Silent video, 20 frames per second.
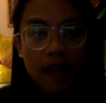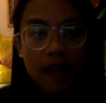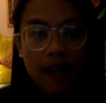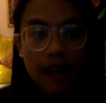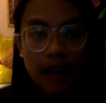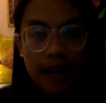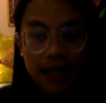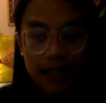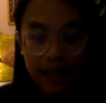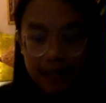
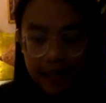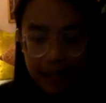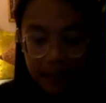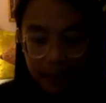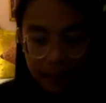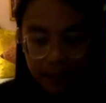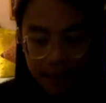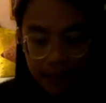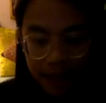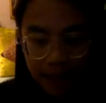a
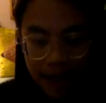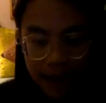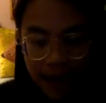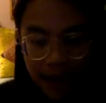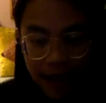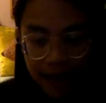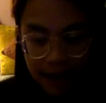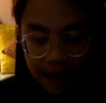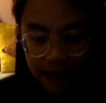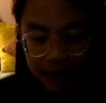statement
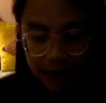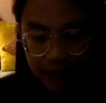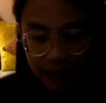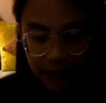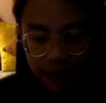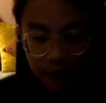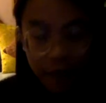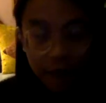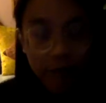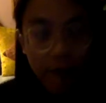
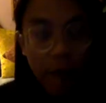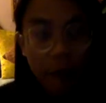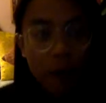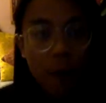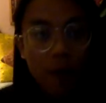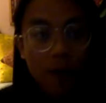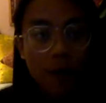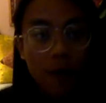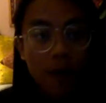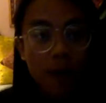asking
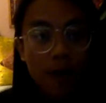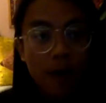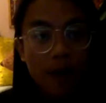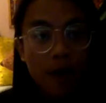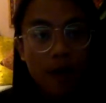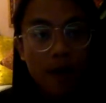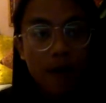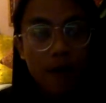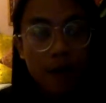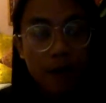for
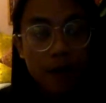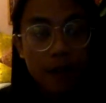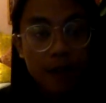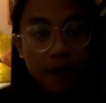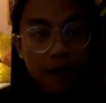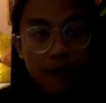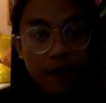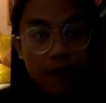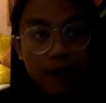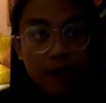
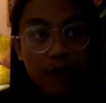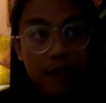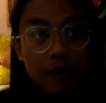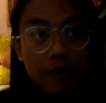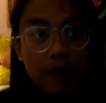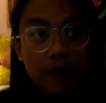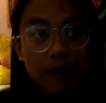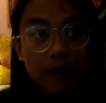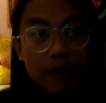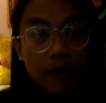forgiveness.
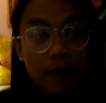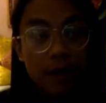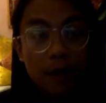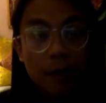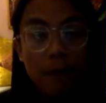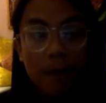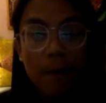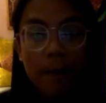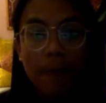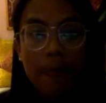
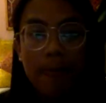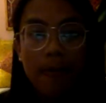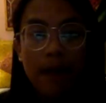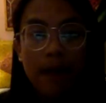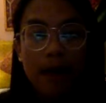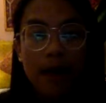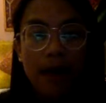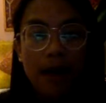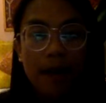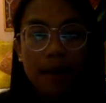So
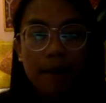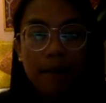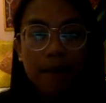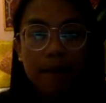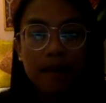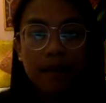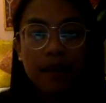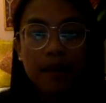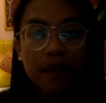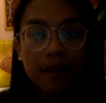
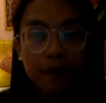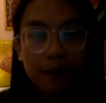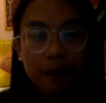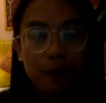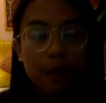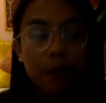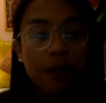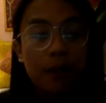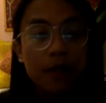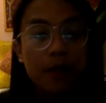the first
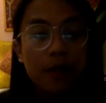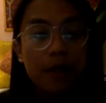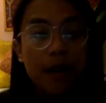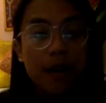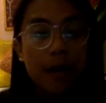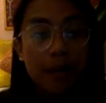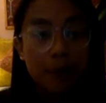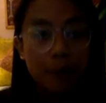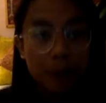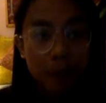one is
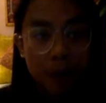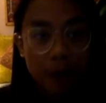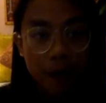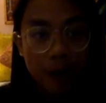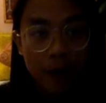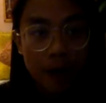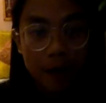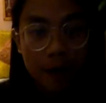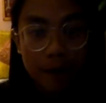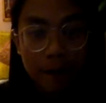I'm
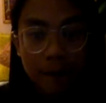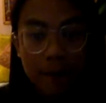sorry.